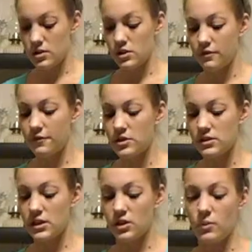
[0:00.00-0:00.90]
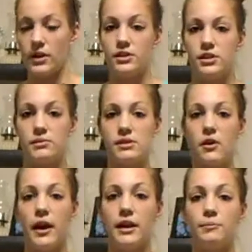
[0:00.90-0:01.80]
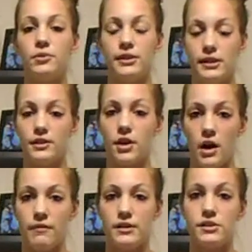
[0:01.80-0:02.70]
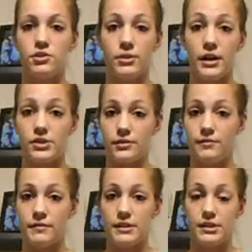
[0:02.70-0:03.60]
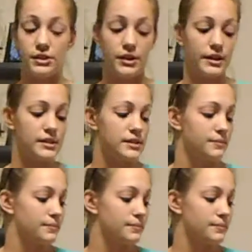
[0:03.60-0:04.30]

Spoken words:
So the first thing you want to do is go ahead and preheat your oven to 350 degrees.